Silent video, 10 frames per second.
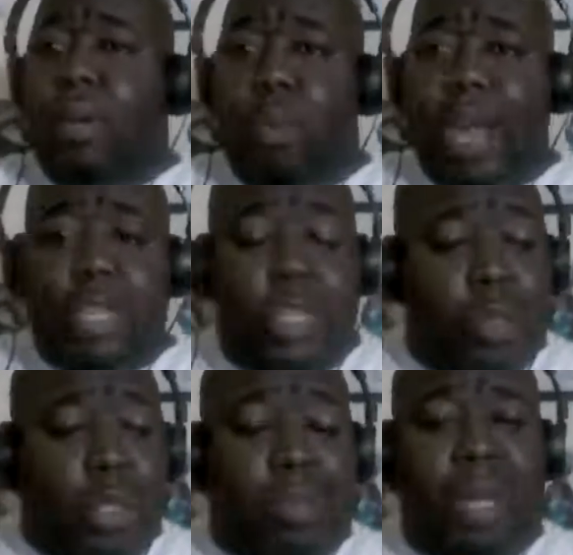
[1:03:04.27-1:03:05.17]
and the white
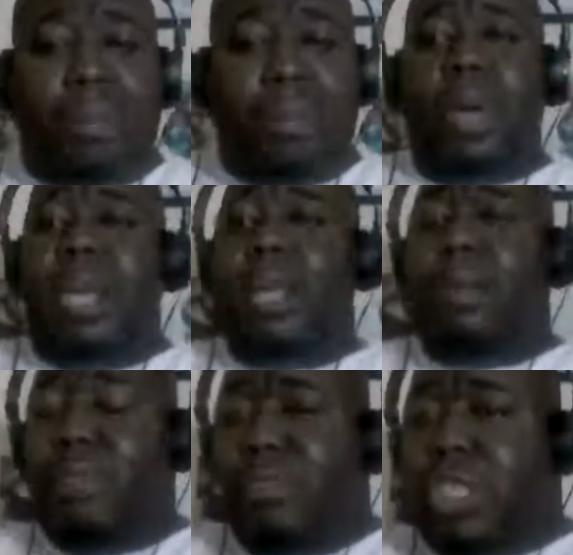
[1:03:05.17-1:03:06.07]
Jewish people
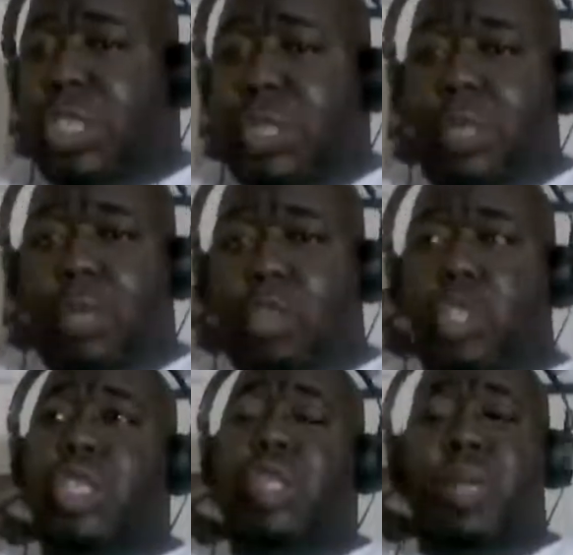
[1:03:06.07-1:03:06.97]
and the movie
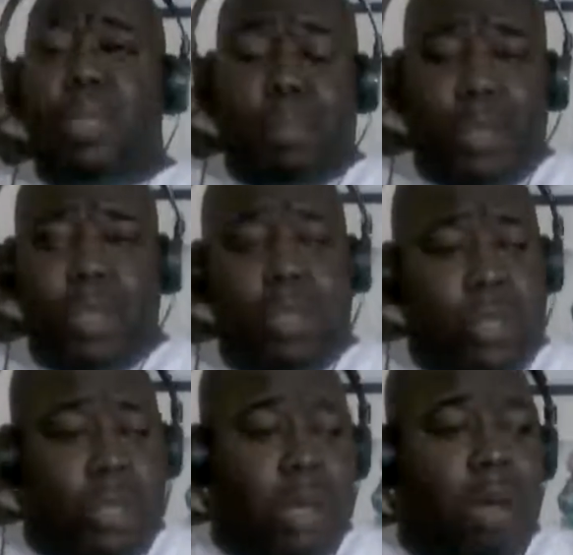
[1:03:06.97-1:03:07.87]
studios do it, the
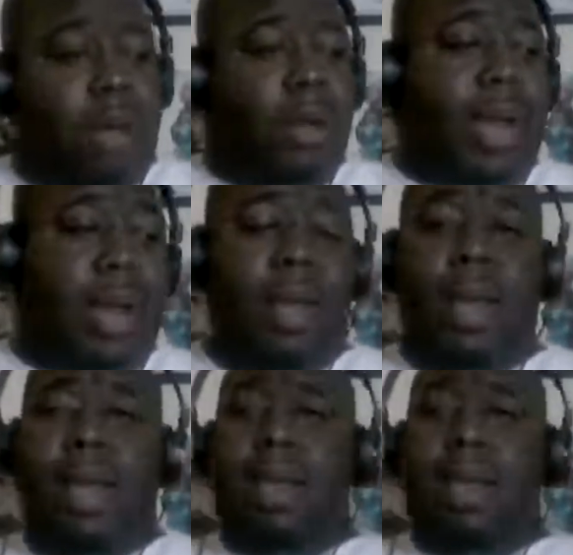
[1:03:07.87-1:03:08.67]
producers and all that.